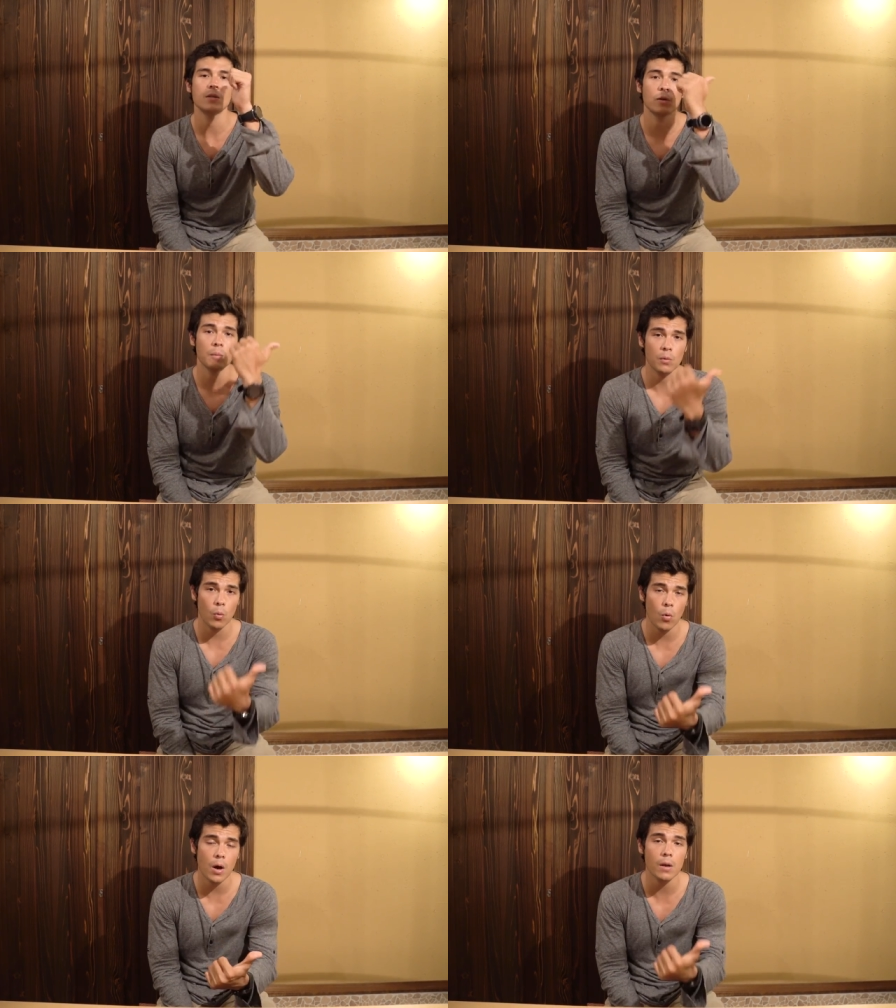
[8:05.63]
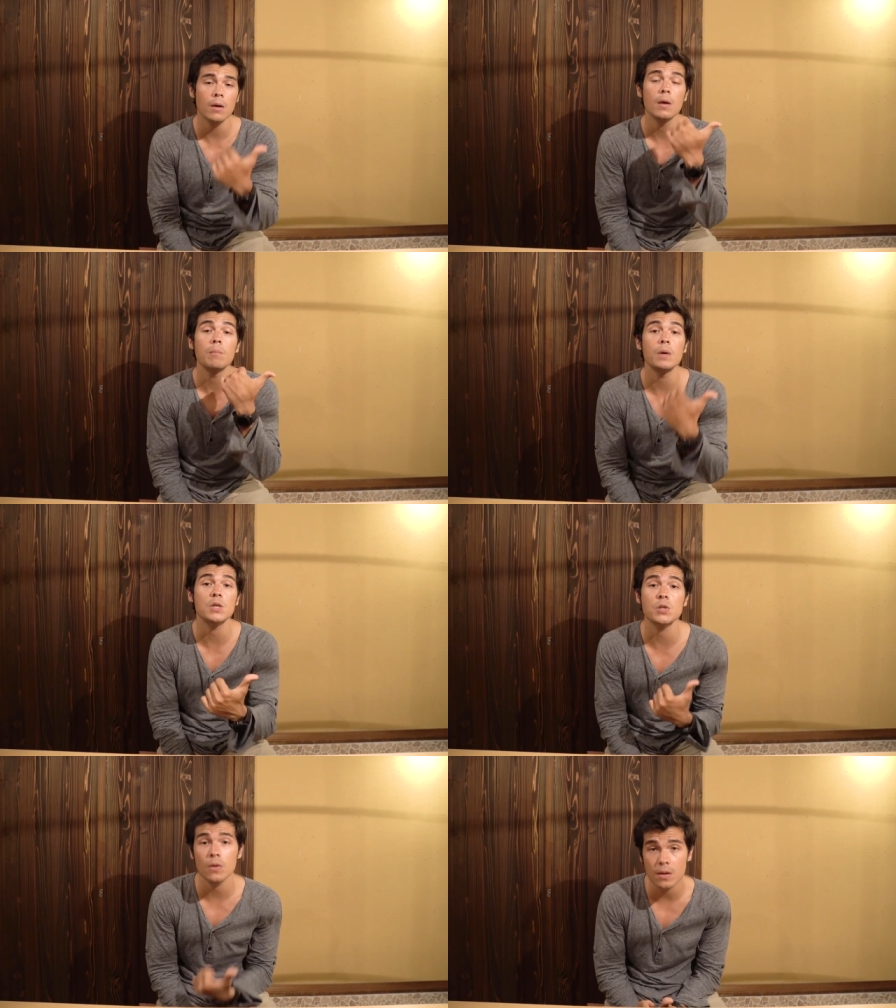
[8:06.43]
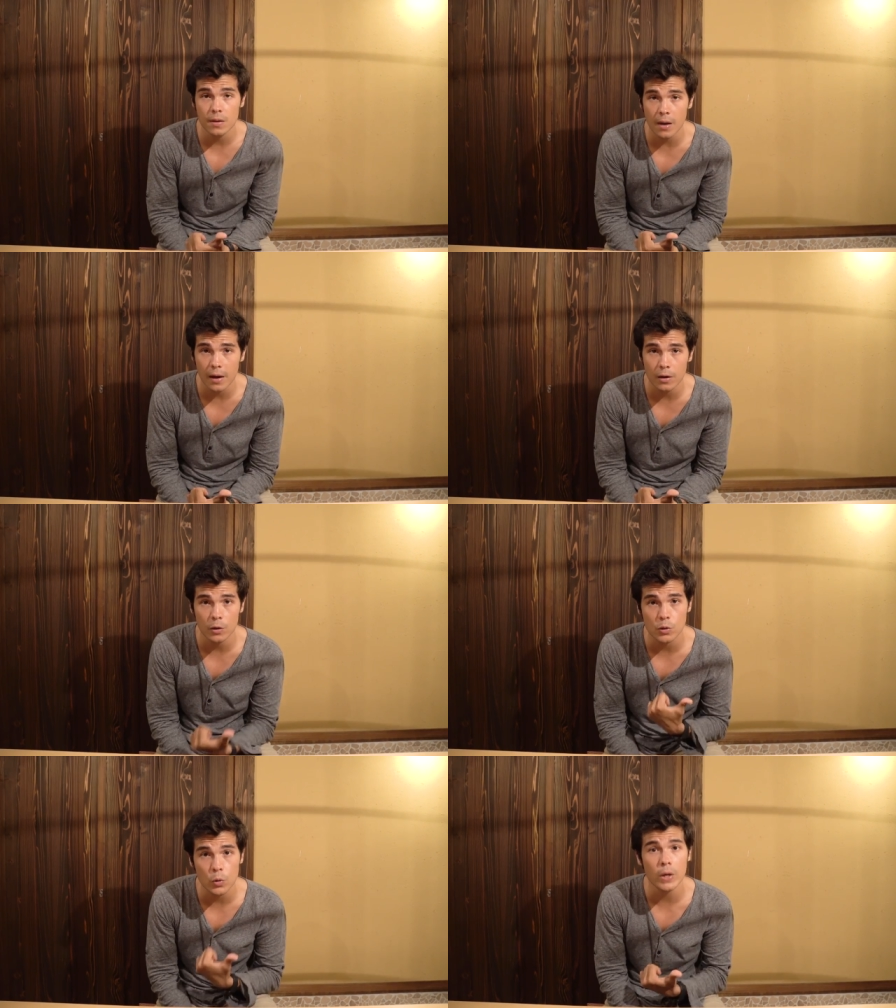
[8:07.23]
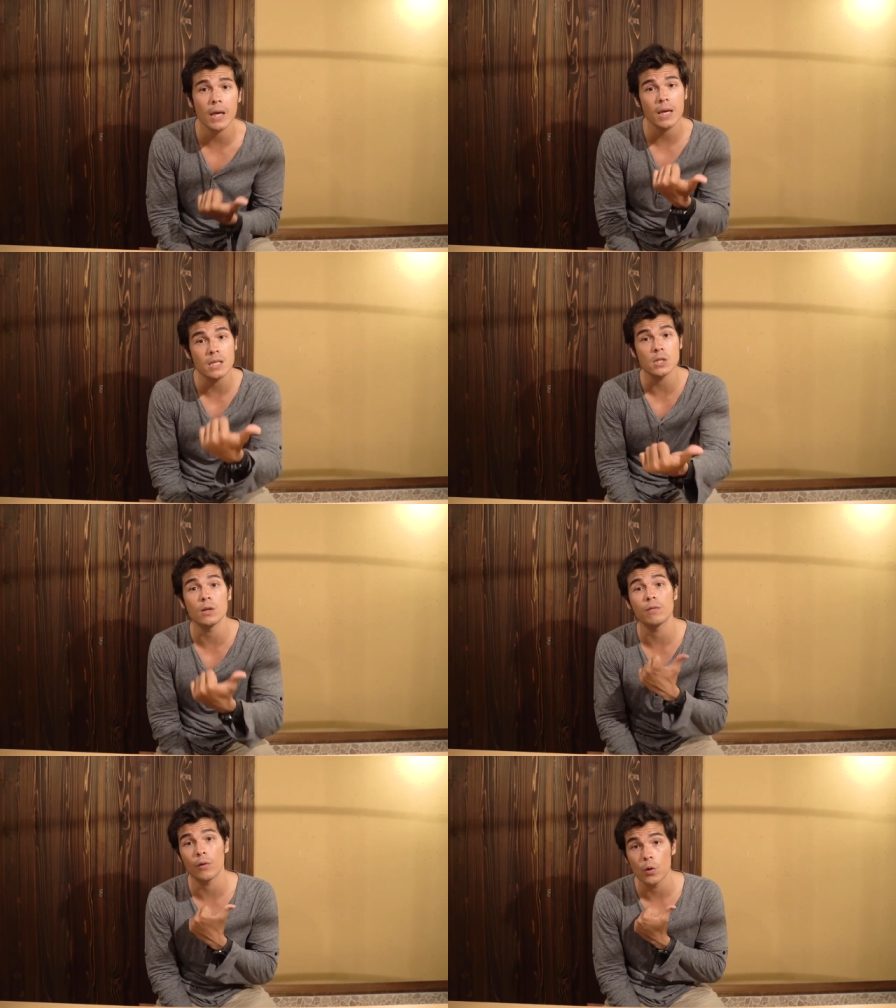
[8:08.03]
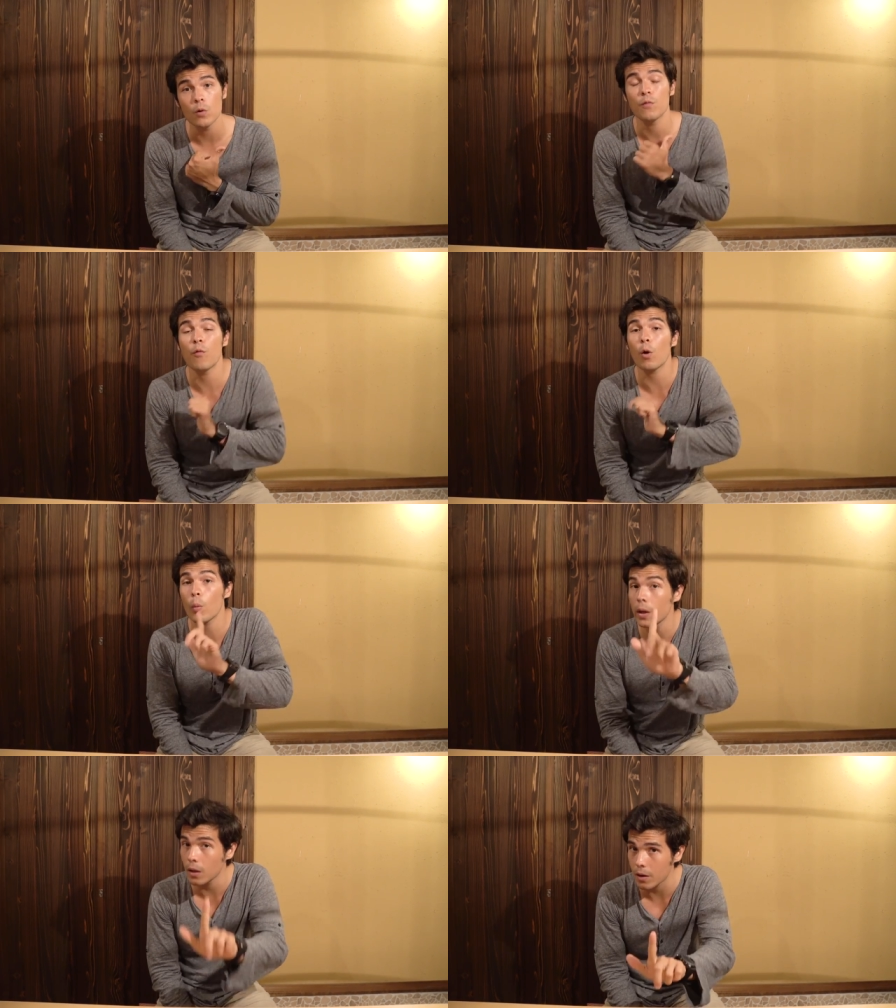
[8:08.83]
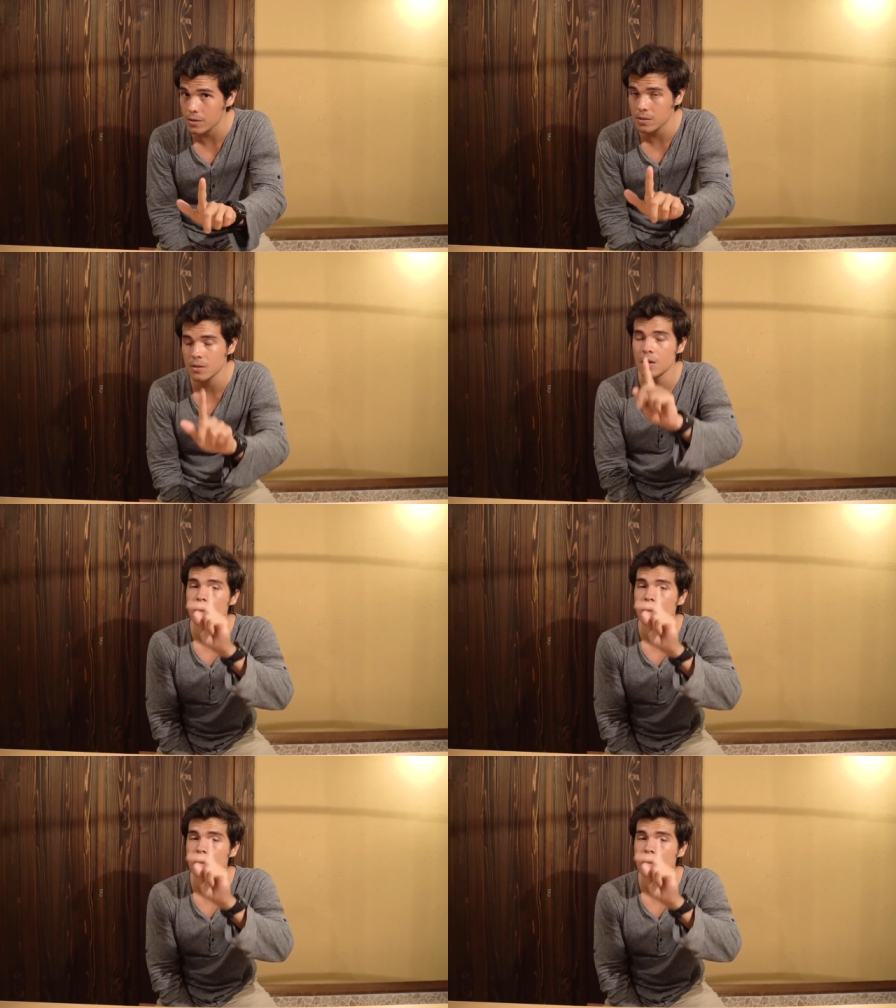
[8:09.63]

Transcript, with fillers: So number one, make sure that the diet you're doing is good for you for weight loss.